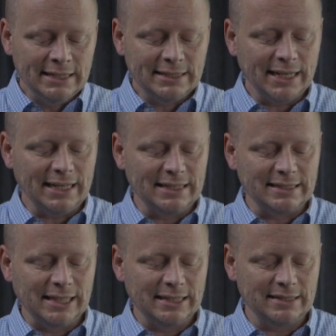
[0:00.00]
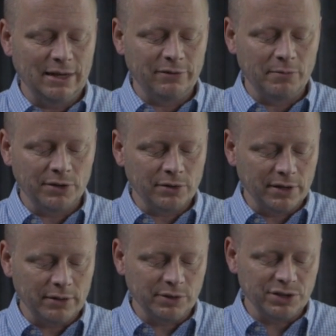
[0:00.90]
taking its legs slap from under
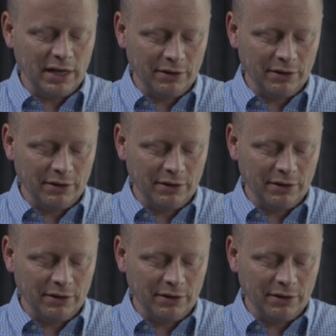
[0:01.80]
it, which